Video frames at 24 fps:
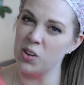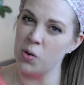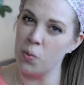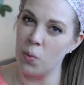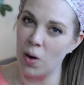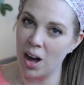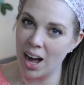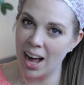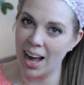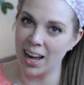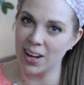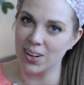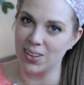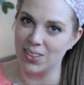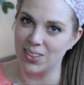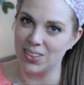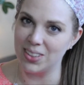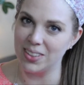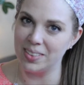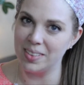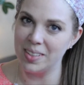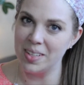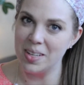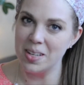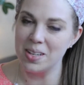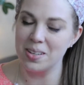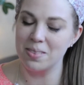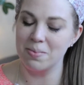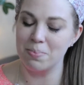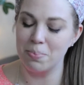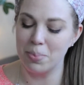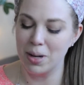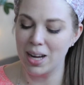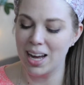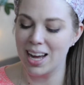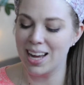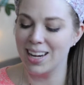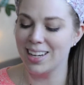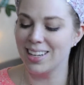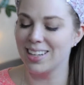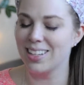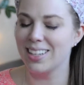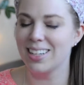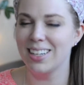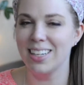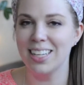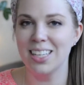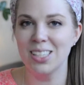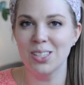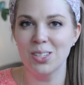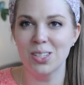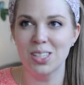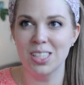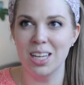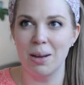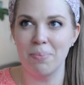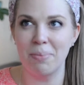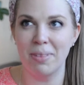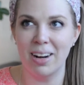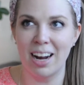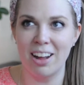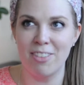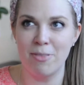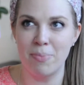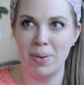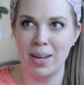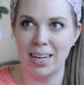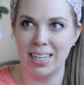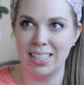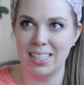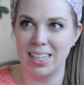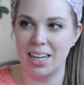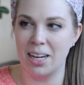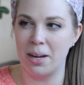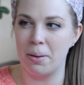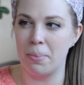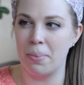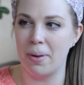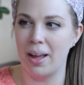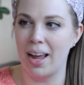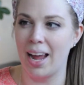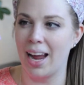in a while, but these are some that I've picked up,